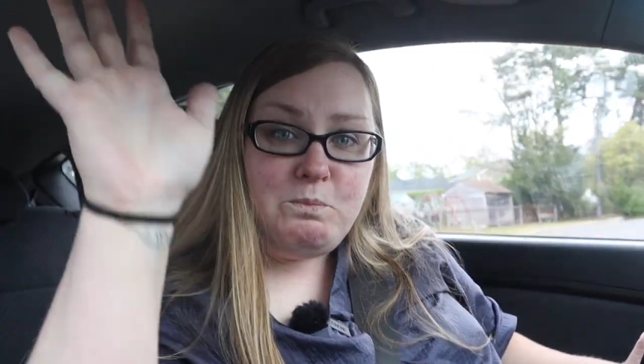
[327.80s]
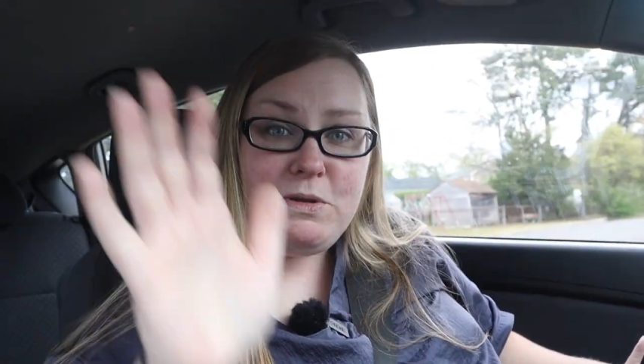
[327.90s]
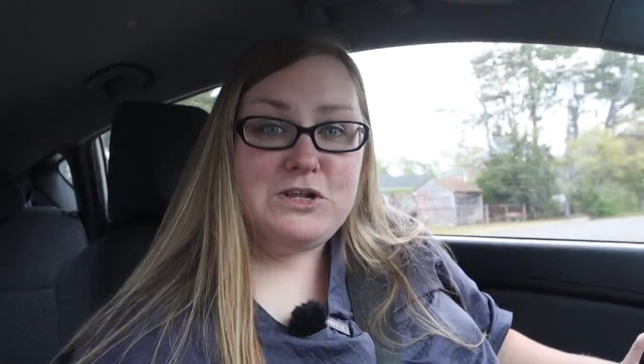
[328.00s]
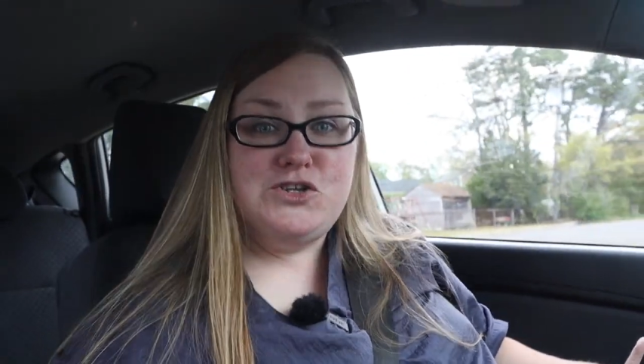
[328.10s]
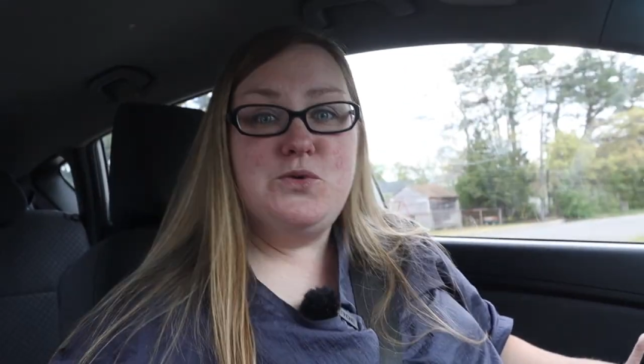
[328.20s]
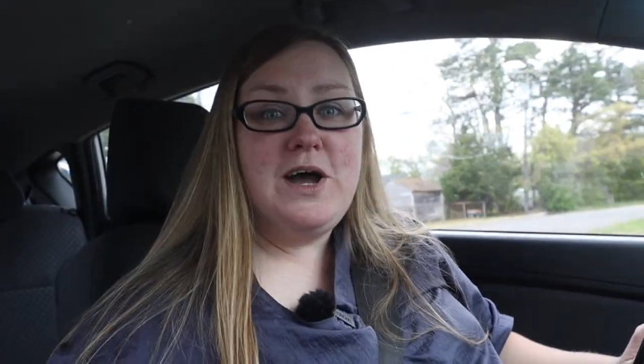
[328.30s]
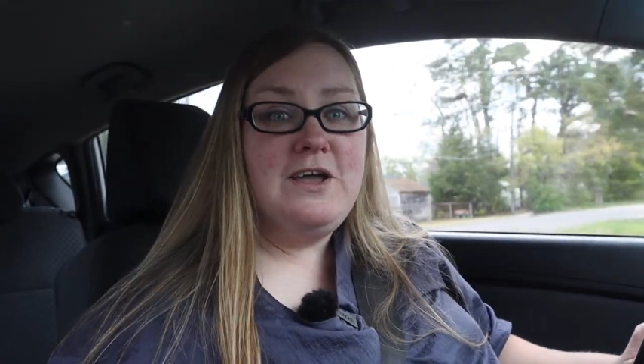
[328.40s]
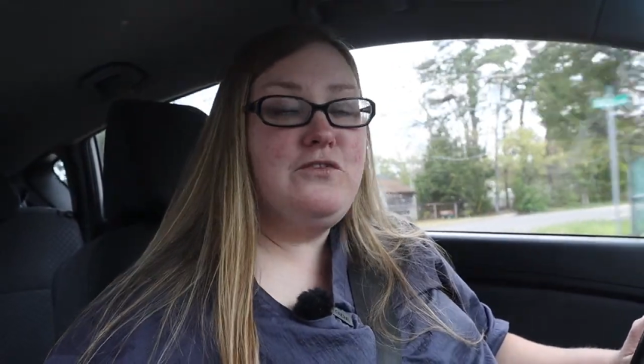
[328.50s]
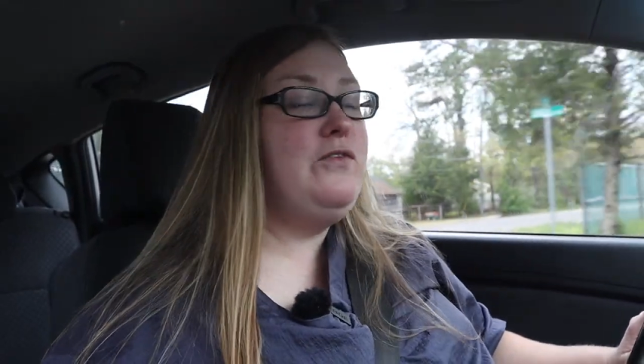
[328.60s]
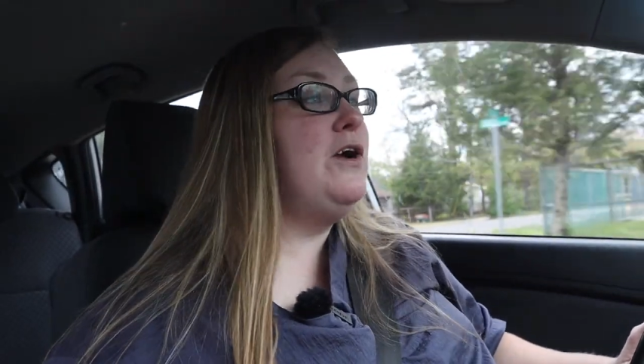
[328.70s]
bid you
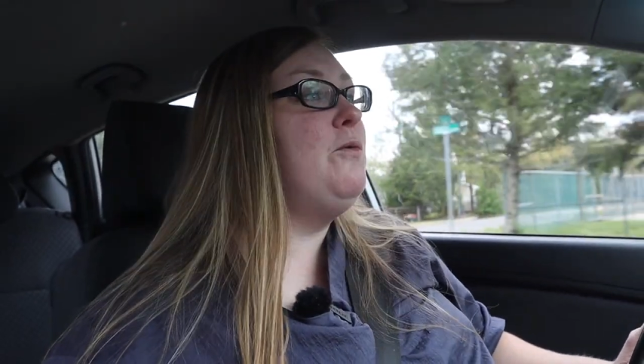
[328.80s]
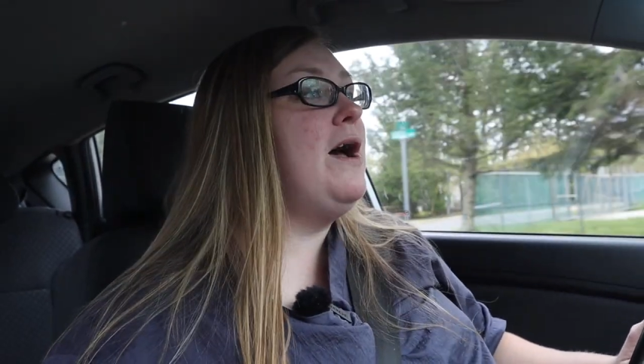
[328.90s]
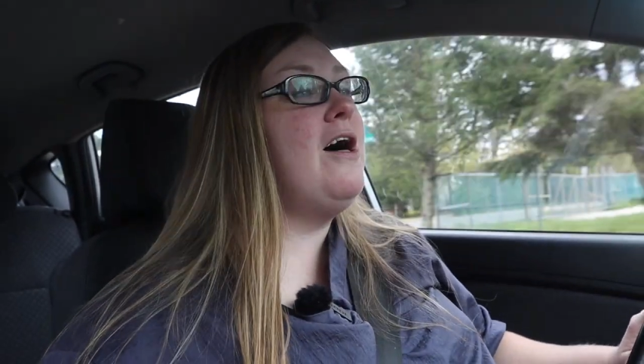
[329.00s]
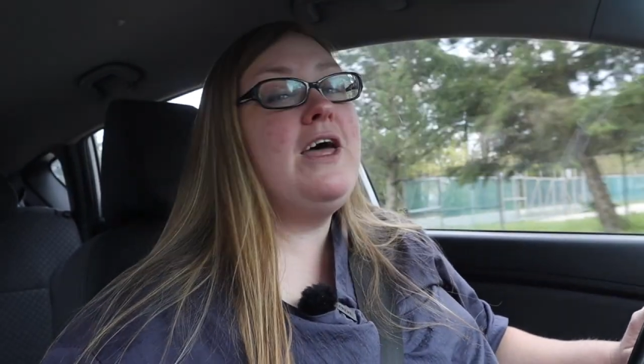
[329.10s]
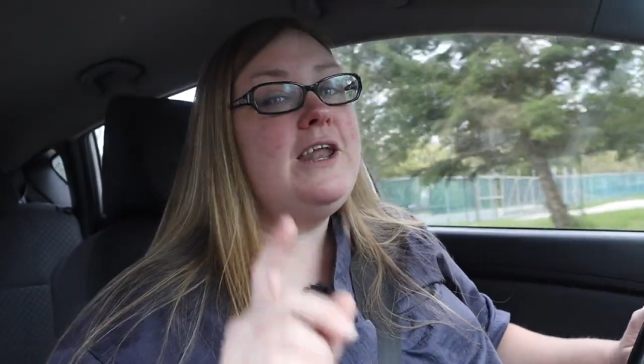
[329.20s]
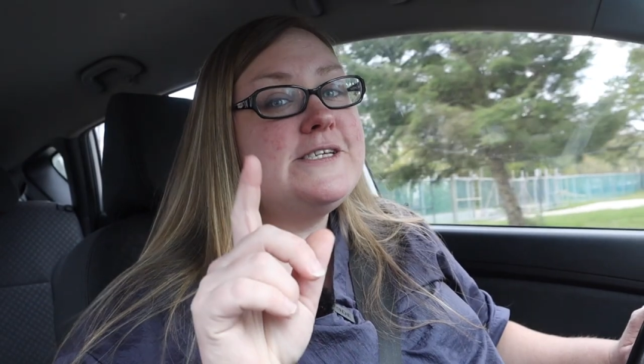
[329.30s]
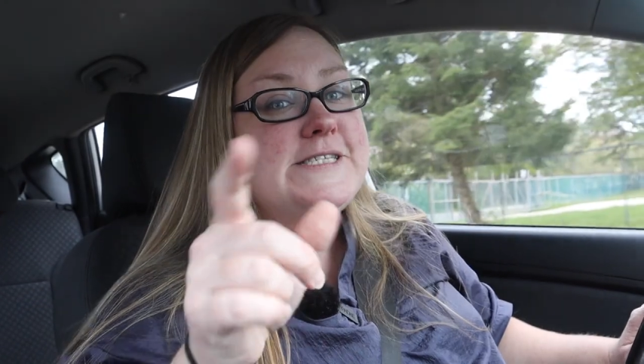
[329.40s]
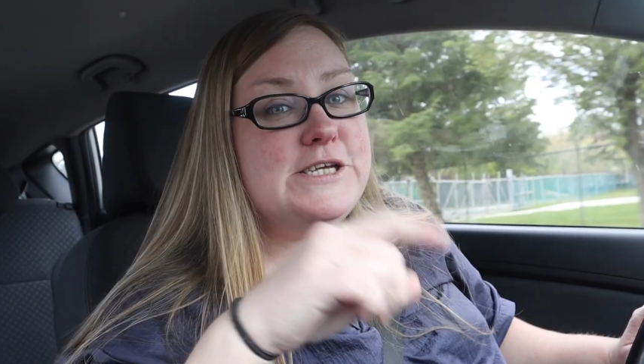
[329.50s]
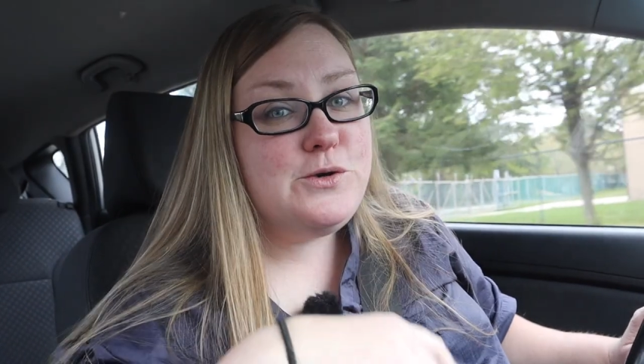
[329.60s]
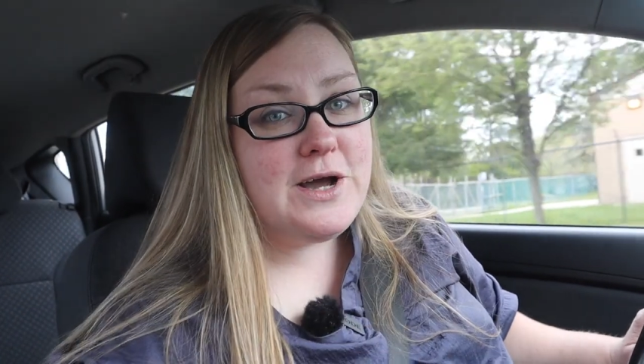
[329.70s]
guys farewell, and I'll
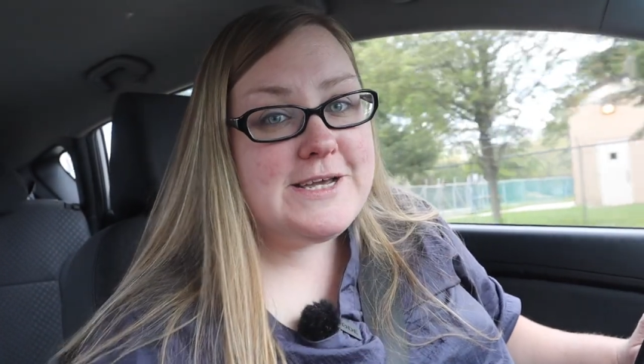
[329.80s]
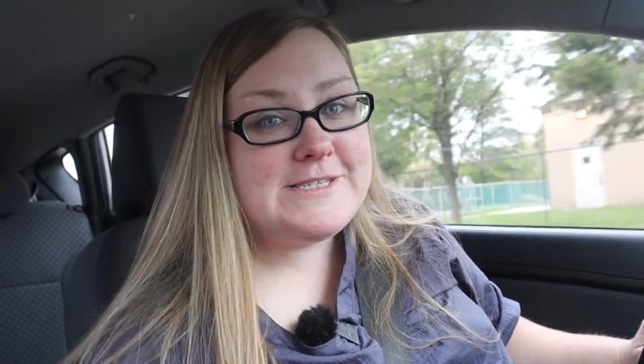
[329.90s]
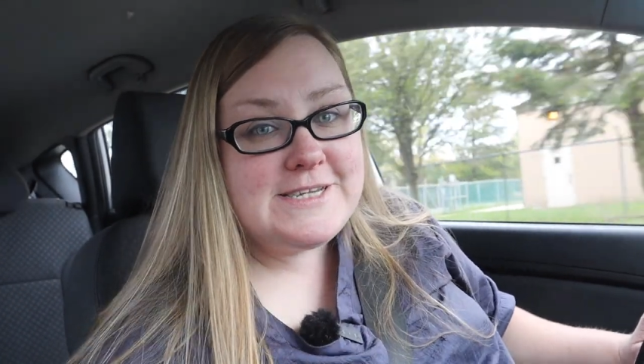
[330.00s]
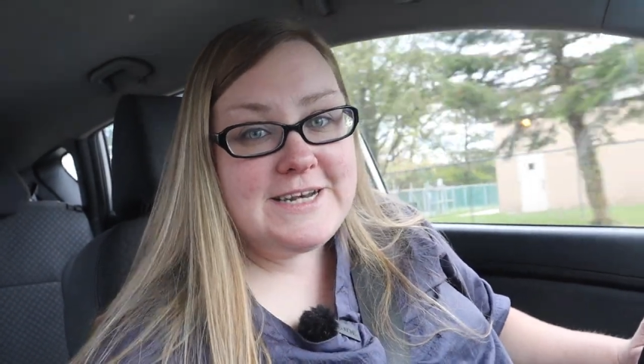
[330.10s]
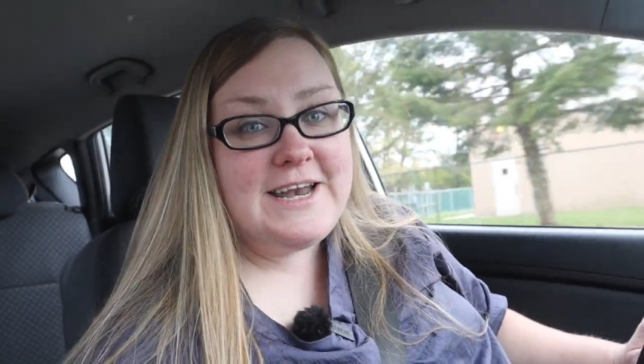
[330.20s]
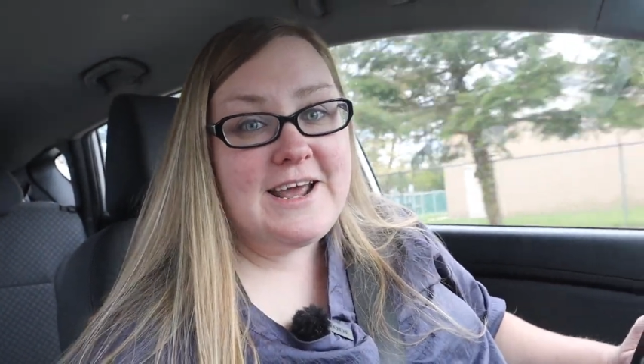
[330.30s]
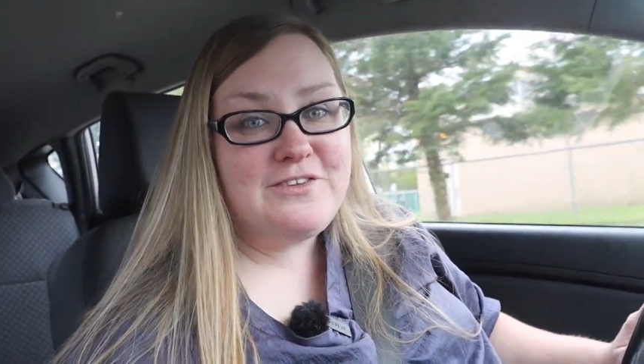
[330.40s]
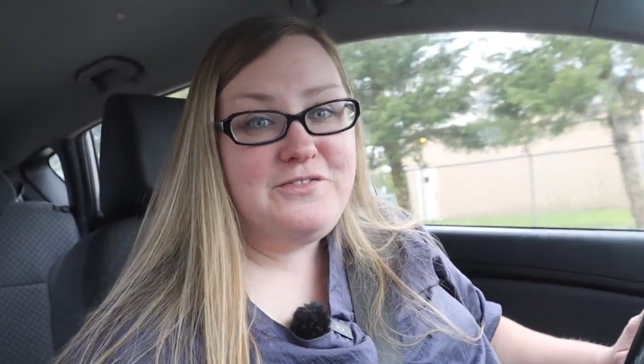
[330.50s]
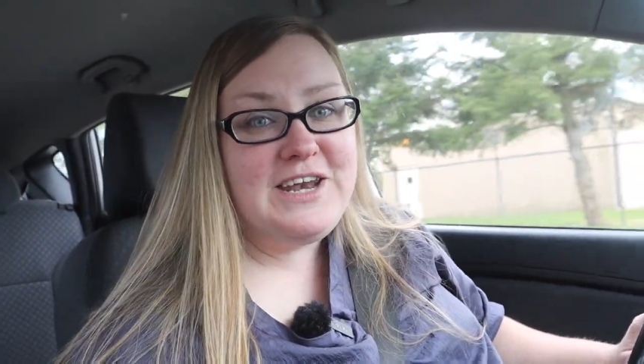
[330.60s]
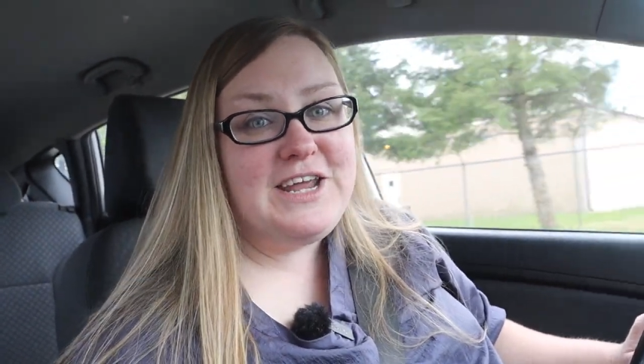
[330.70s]
see you guys in the
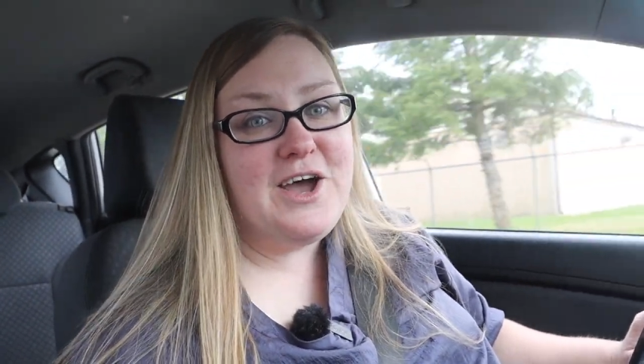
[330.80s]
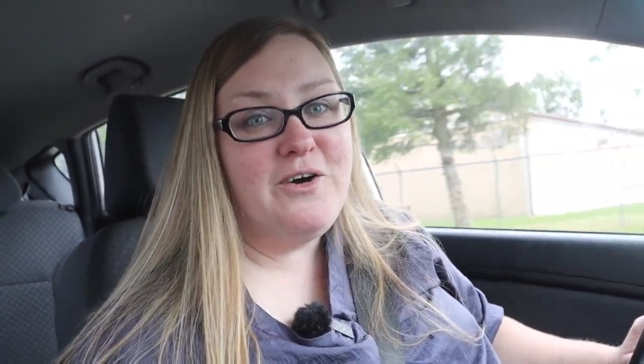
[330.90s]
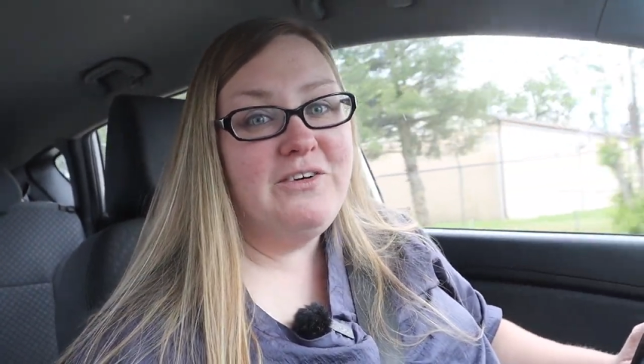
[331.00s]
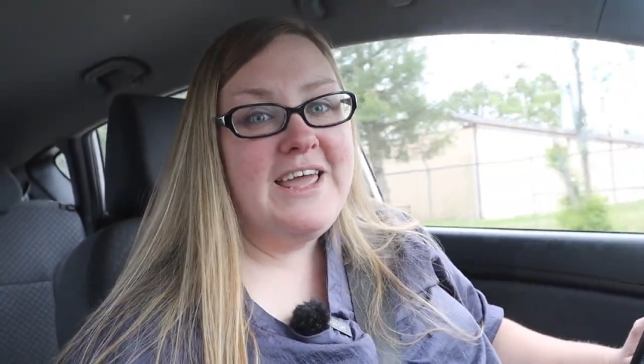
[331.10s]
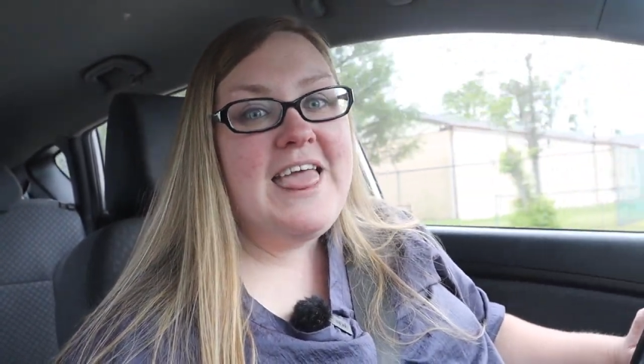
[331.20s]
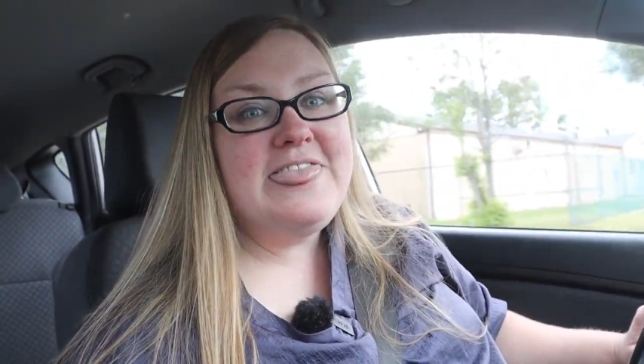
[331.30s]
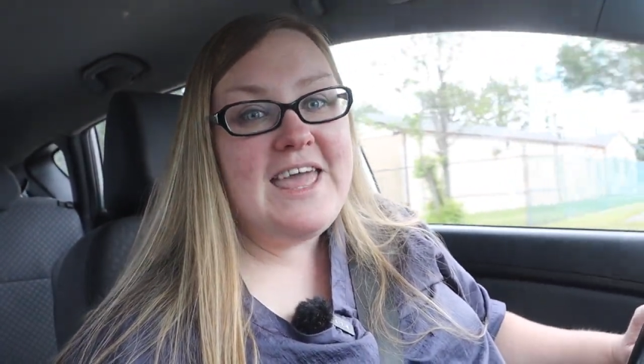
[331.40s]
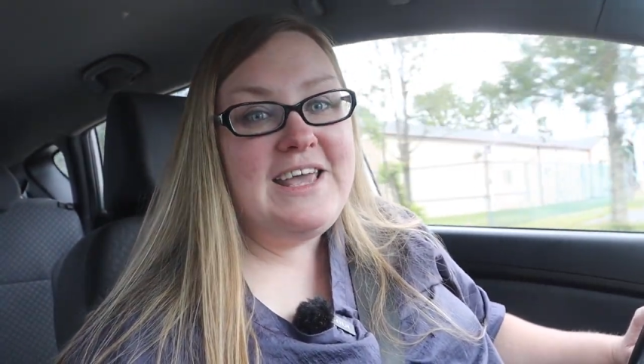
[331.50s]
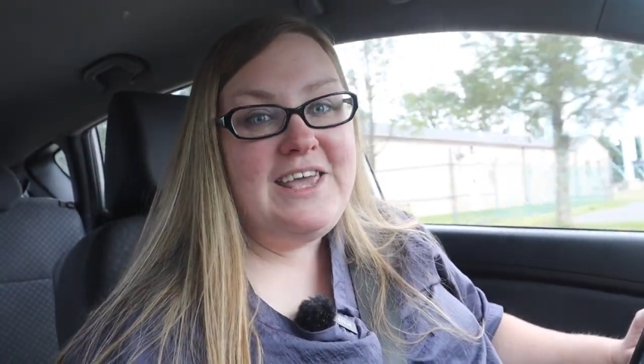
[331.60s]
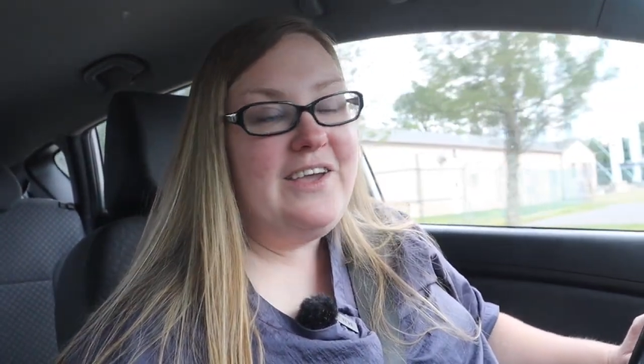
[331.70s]
next video.
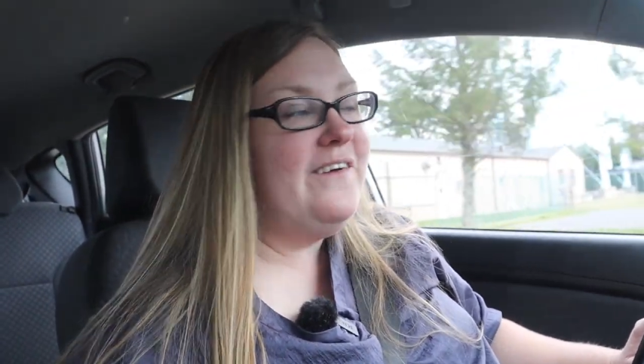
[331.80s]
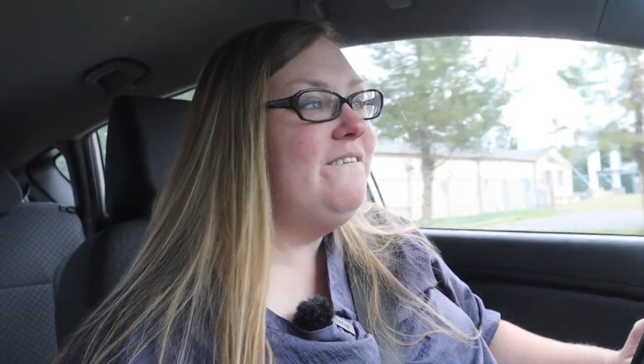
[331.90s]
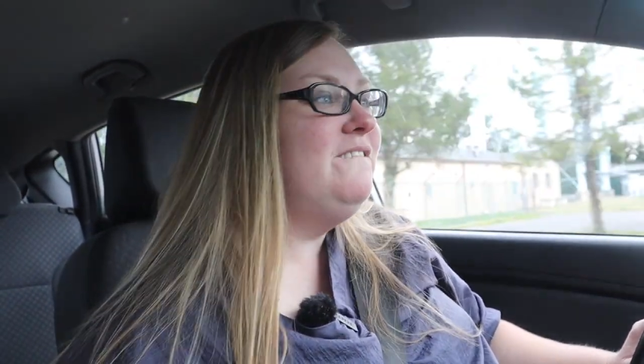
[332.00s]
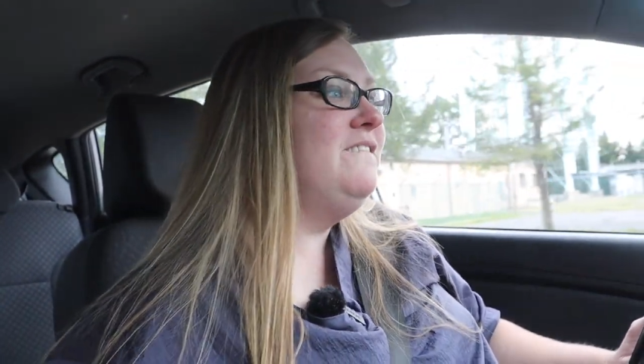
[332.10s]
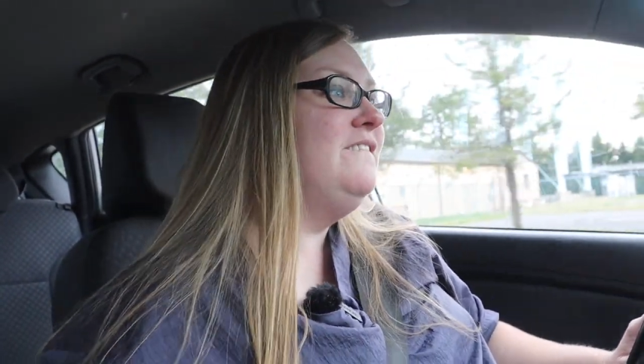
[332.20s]
Thank you.